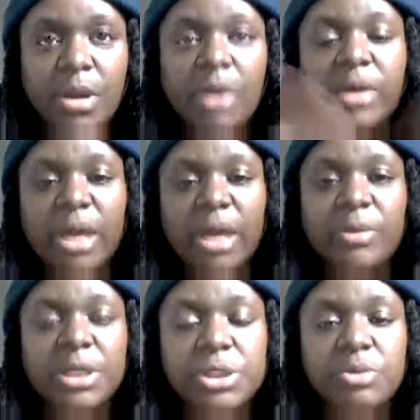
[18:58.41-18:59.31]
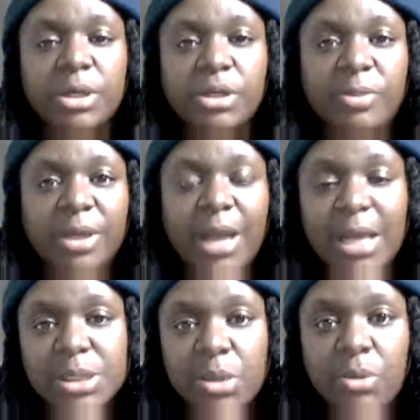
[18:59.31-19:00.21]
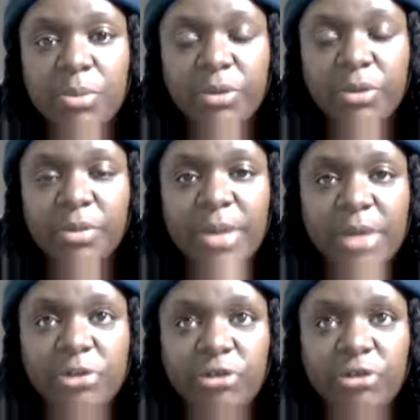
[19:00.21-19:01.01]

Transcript: Okay, because you wanted to be an asshole and put their parents in